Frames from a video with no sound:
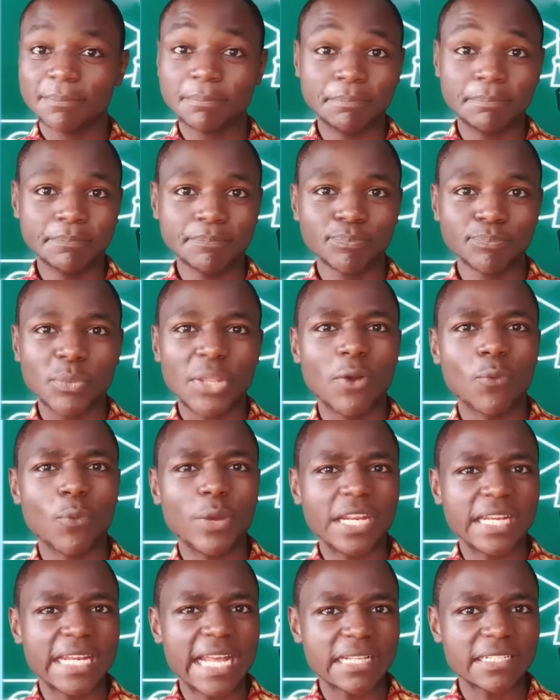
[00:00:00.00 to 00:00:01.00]
When
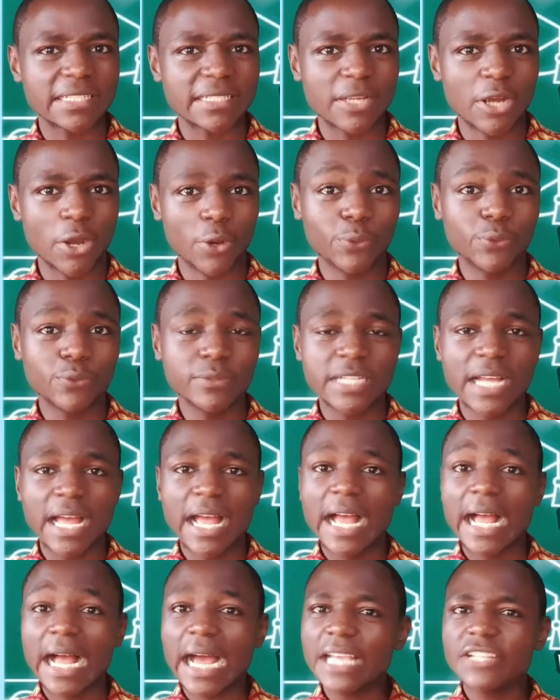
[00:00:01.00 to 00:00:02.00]
it gets cold,
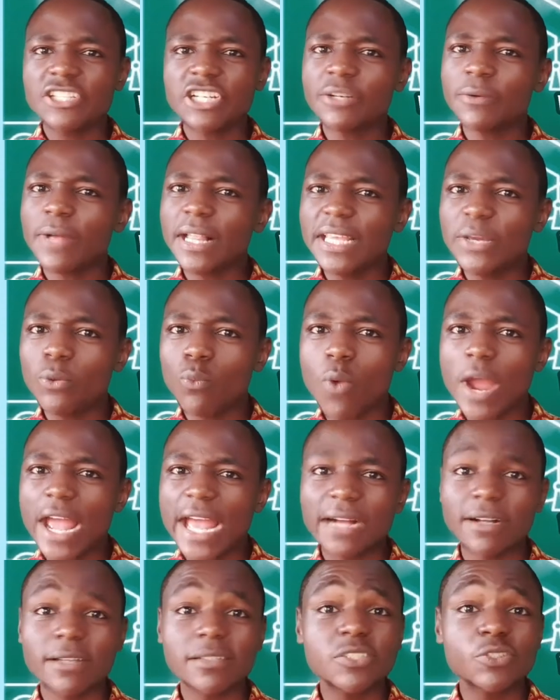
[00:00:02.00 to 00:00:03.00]
I generally
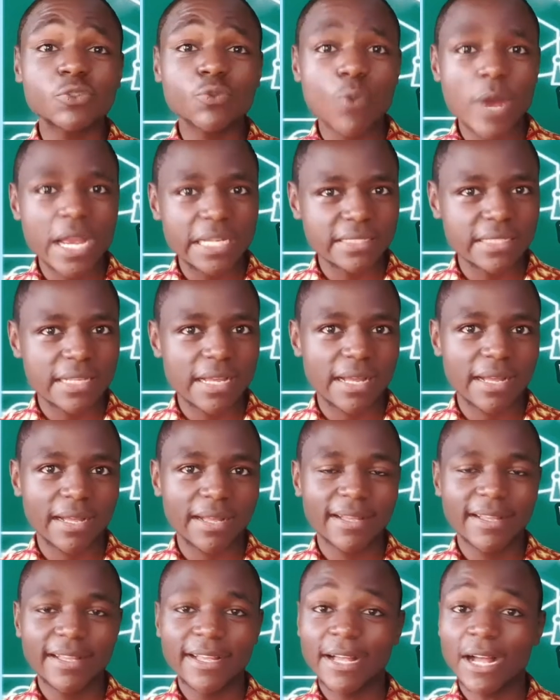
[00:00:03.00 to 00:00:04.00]
wear a
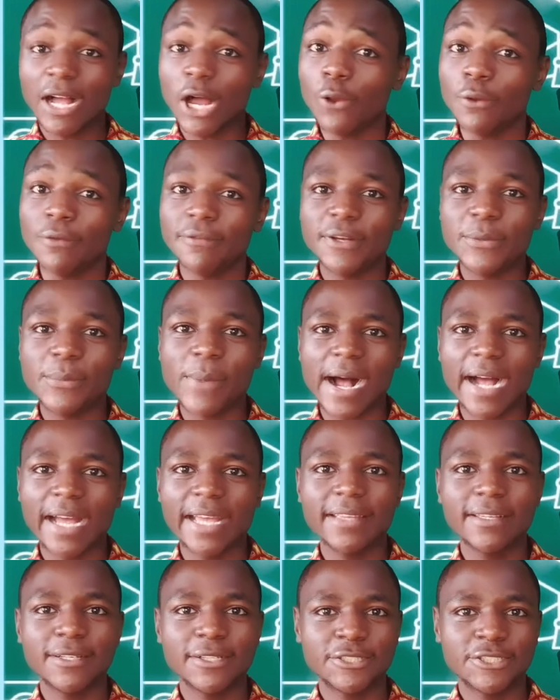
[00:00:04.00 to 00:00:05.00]
sweater over
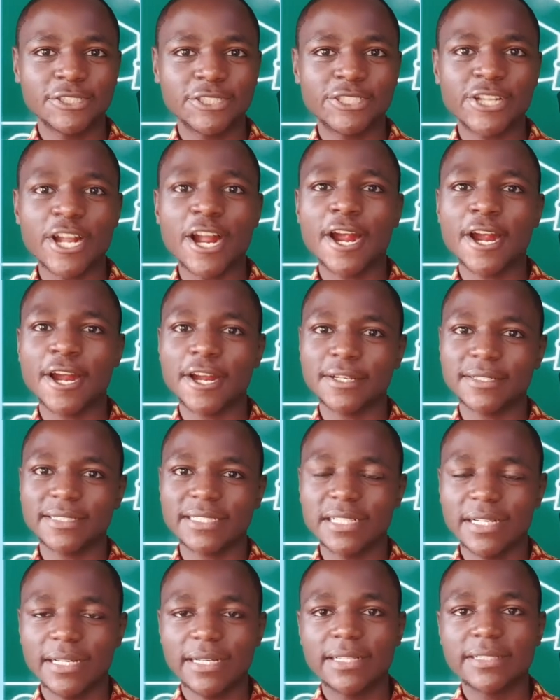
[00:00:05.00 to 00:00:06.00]
my
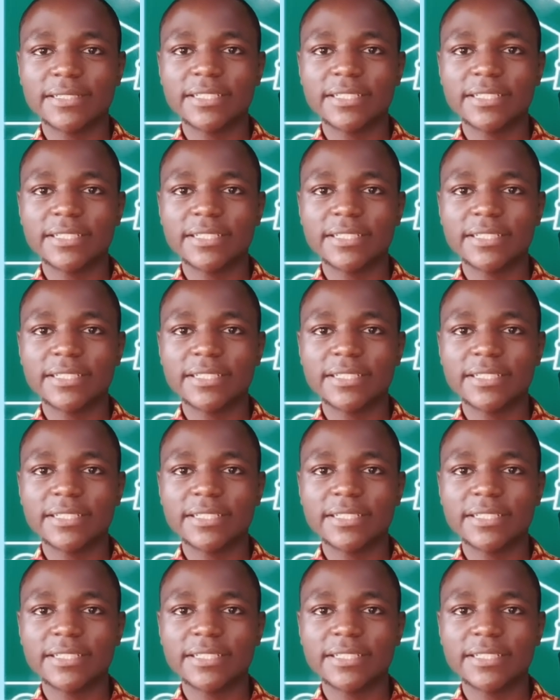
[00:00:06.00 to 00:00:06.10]
shirt.